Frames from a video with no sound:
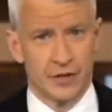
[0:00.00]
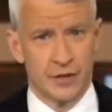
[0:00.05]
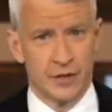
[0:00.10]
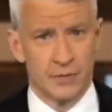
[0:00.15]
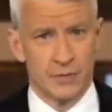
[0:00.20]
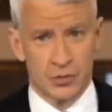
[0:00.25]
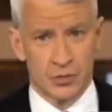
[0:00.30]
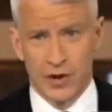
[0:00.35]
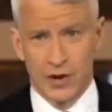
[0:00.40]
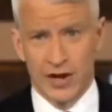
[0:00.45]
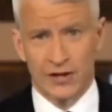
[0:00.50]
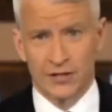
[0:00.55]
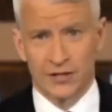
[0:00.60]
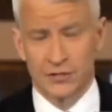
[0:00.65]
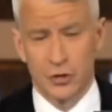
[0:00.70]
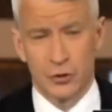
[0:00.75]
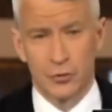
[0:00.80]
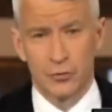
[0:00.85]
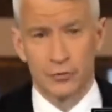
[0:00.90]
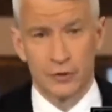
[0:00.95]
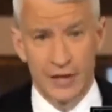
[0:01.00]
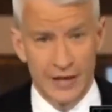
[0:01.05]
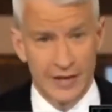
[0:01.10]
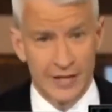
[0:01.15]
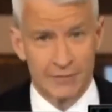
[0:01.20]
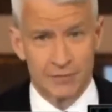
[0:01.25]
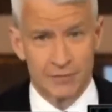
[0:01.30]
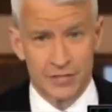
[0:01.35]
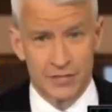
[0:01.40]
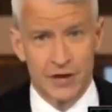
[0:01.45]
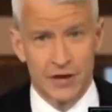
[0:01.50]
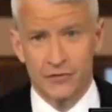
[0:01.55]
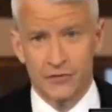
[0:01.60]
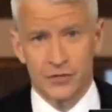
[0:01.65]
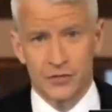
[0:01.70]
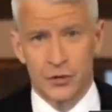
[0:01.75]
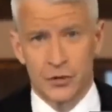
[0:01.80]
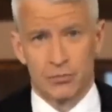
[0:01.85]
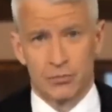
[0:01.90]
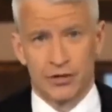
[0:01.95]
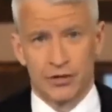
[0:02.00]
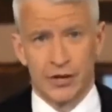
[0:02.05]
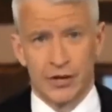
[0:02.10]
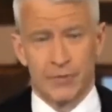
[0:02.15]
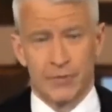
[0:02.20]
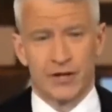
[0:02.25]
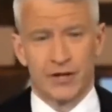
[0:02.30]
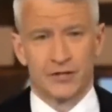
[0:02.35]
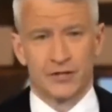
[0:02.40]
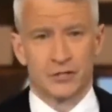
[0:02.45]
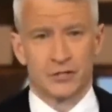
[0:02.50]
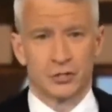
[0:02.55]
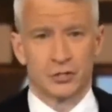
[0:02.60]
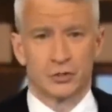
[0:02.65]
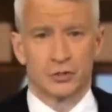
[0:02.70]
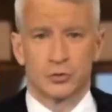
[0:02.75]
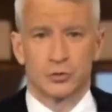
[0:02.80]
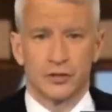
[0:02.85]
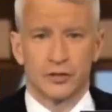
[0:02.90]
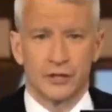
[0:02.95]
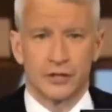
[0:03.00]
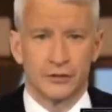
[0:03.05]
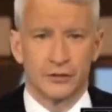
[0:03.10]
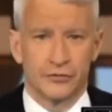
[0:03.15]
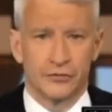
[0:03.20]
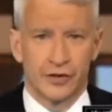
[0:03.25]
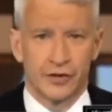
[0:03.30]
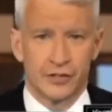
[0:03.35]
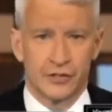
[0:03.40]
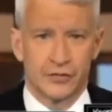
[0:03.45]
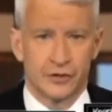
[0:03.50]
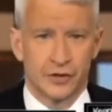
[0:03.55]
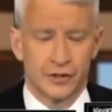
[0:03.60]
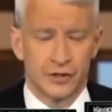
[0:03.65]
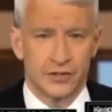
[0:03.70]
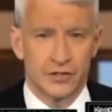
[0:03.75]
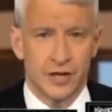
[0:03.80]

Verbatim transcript: Mister Rangel has known, himself has known plenty of politicians with legal defense funds.